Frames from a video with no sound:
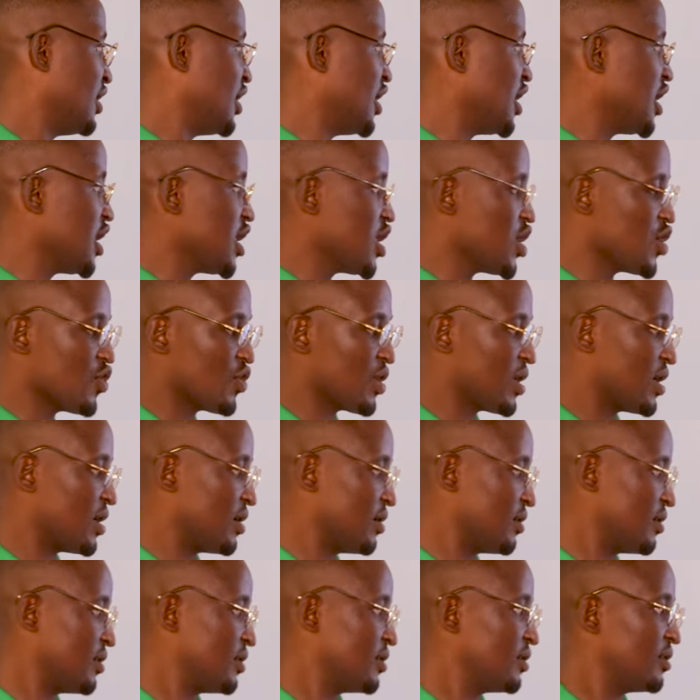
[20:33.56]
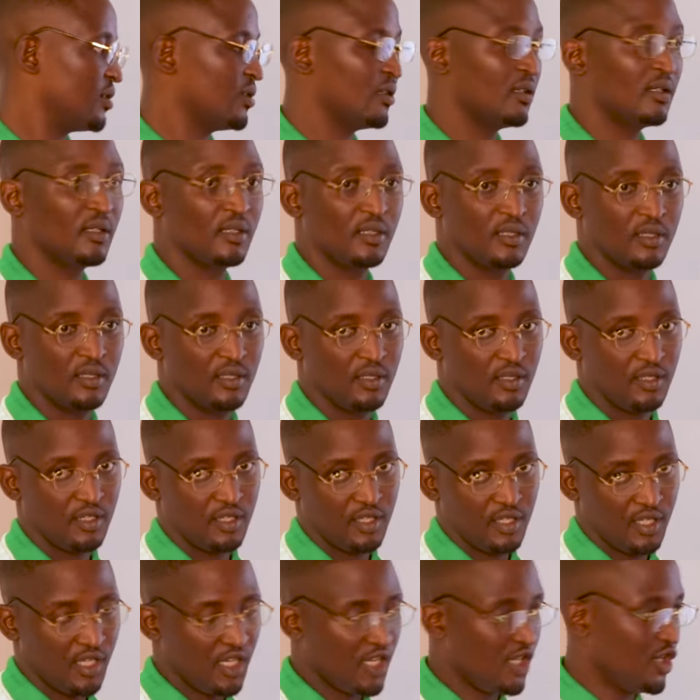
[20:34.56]
inure,
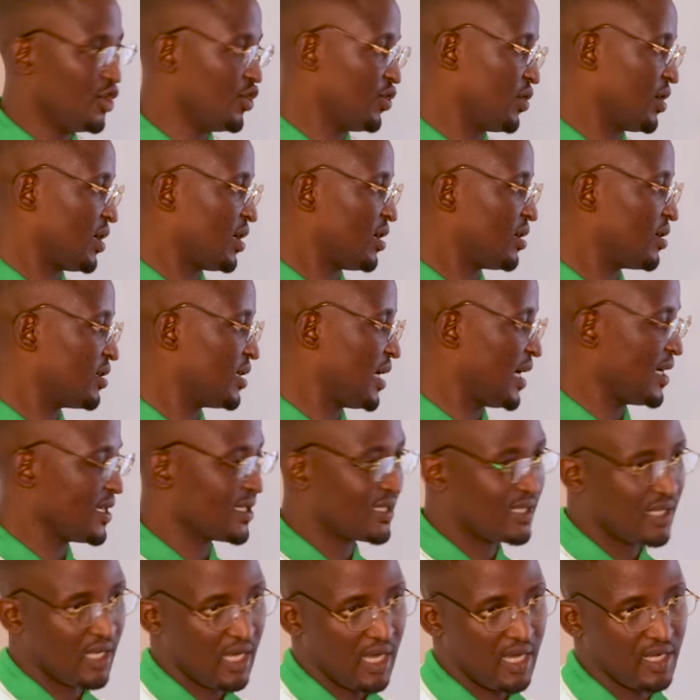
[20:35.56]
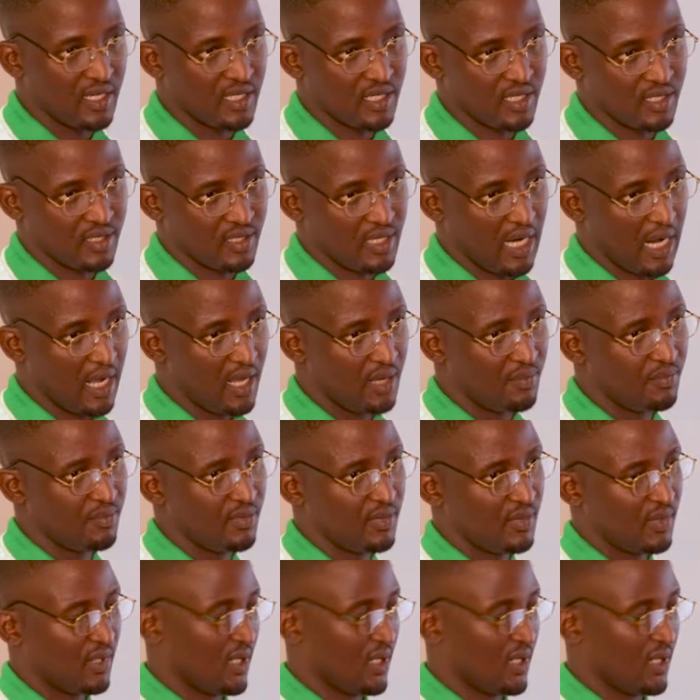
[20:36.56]
inure. That is the ending rhyme.